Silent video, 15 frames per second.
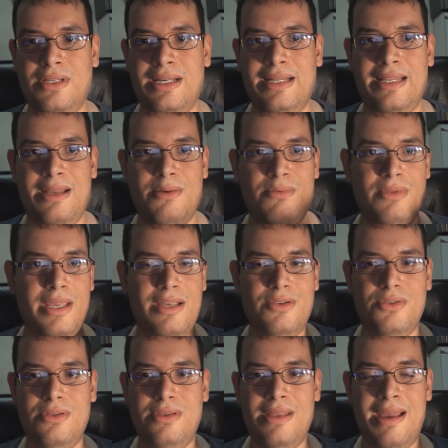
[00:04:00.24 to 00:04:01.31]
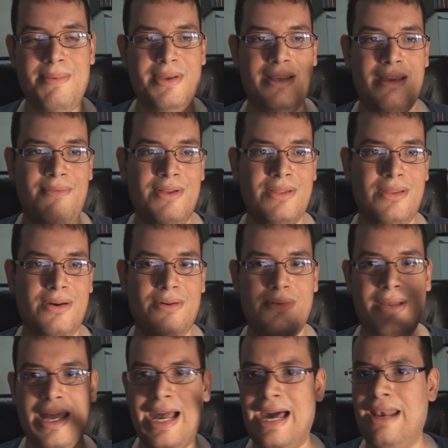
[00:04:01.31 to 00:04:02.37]
or not. I mean, even
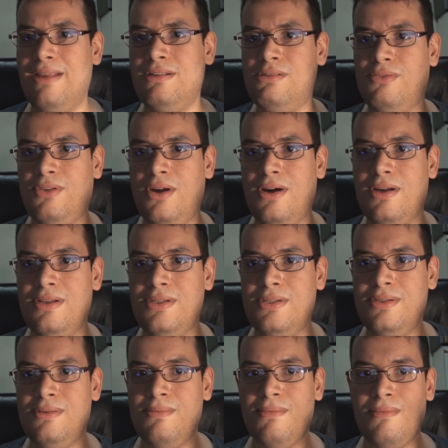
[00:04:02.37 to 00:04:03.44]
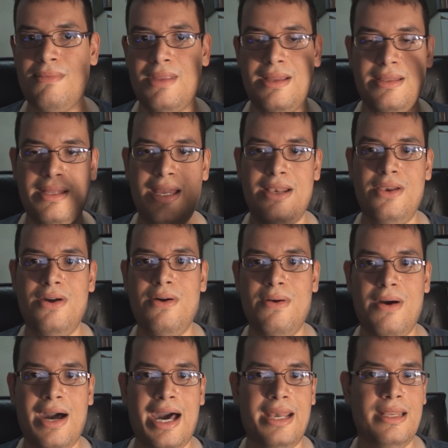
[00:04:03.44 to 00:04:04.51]
though it had its flaws, they
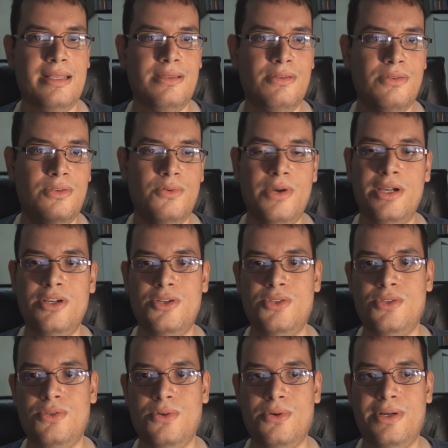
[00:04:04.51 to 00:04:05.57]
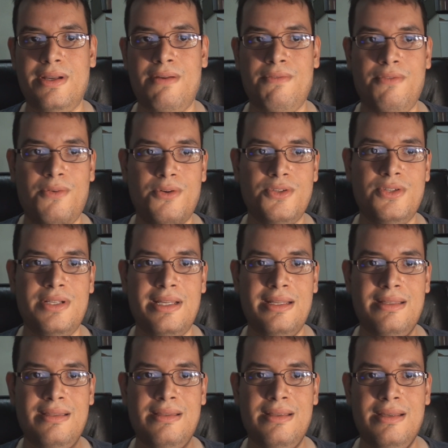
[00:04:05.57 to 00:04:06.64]
know how to do a good story.
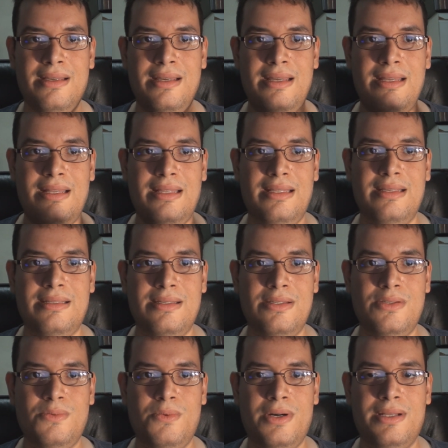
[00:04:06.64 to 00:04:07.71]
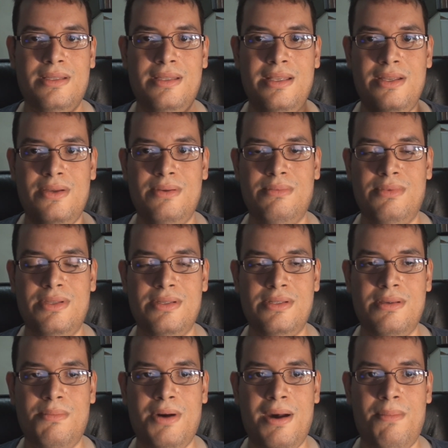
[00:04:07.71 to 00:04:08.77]
Unfortunately, this is what the
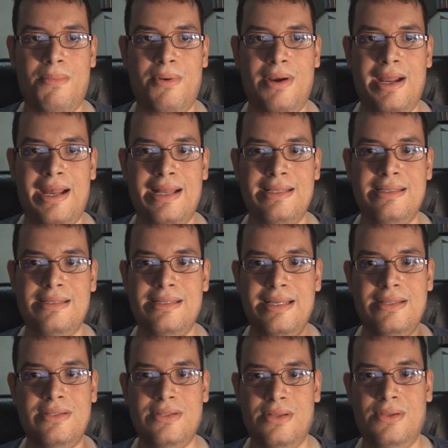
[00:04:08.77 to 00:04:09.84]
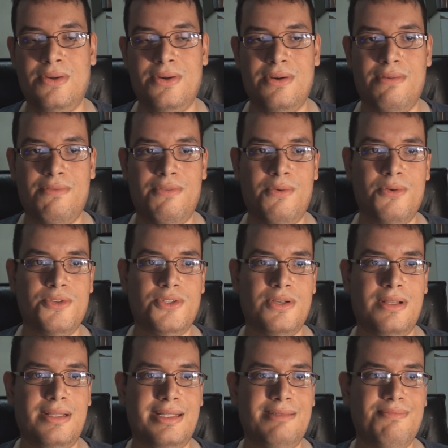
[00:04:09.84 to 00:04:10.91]
Saban brands needs to learn,
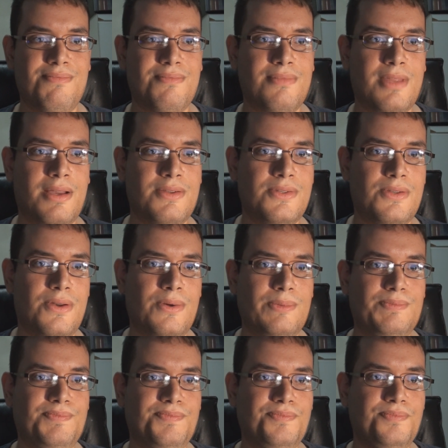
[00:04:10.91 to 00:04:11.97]
unfortunately. So,